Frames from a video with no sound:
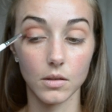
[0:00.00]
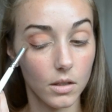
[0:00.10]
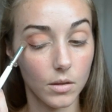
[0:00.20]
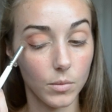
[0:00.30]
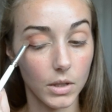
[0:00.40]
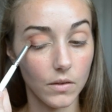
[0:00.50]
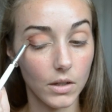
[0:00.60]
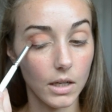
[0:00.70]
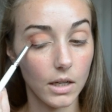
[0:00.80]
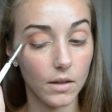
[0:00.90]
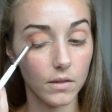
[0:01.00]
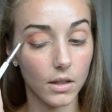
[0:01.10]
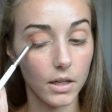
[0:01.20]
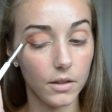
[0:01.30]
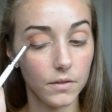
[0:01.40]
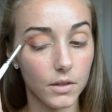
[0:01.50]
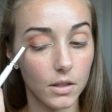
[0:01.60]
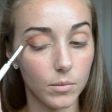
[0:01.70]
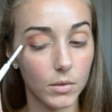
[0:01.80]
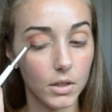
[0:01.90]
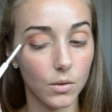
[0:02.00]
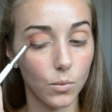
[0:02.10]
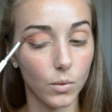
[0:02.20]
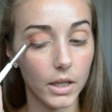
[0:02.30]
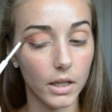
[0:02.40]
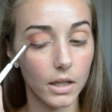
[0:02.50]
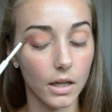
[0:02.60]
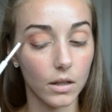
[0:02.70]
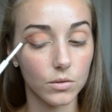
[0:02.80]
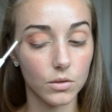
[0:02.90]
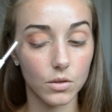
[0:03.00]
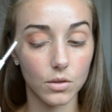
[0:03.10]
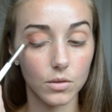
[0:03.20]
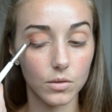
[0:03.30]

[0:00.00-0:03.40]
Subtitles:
And then whatever I have left, I'm gonna wing it out.